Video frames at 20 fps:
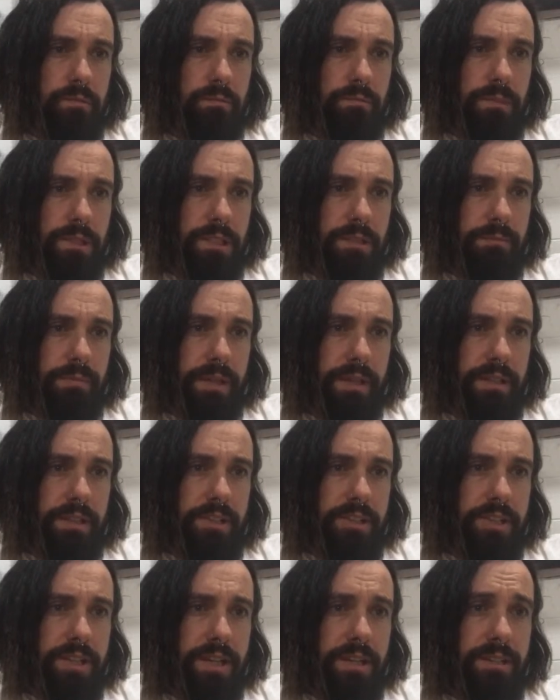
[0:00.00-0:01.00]
Match betting's
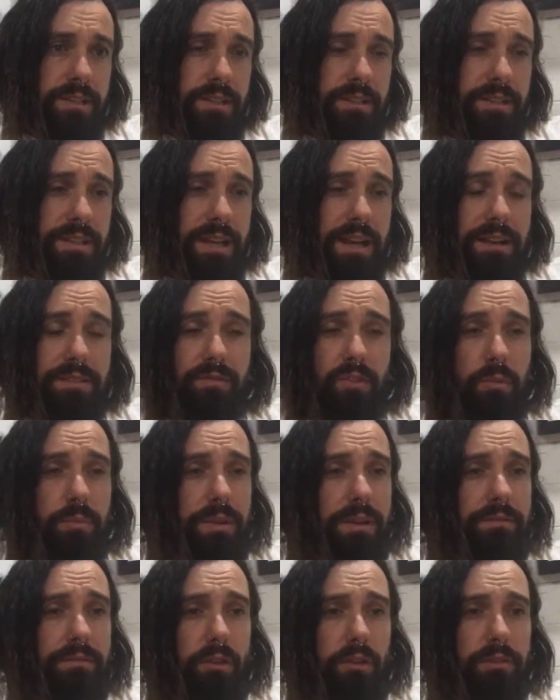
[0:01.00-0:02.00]
changed, hasn't it? I've not
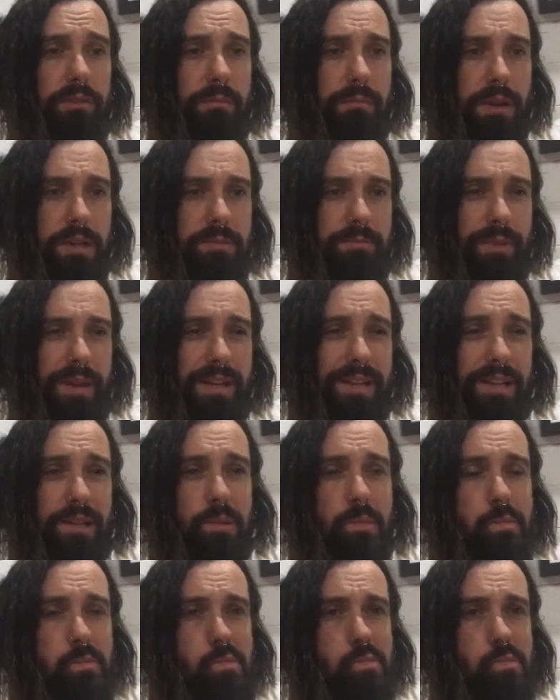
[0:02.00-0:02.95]
been involved in match betting in